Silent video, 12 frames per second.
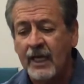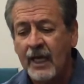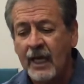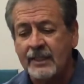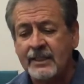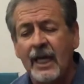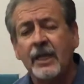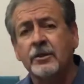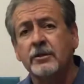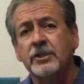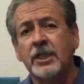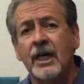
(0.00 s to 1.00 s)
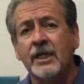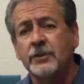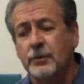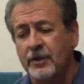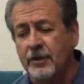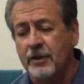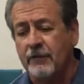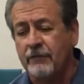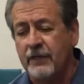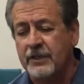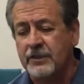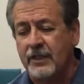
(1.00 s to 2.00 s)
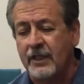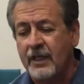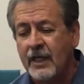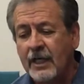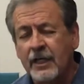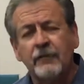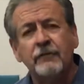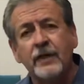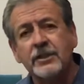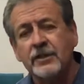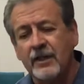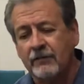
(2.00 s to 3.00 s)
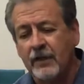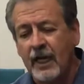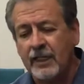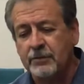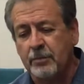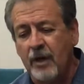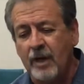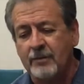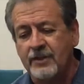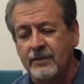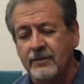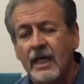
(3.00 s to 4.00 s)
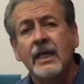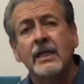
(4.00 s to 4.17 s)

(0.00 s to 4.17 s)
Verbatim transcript: Attack your giants with your confession confession of God's promises,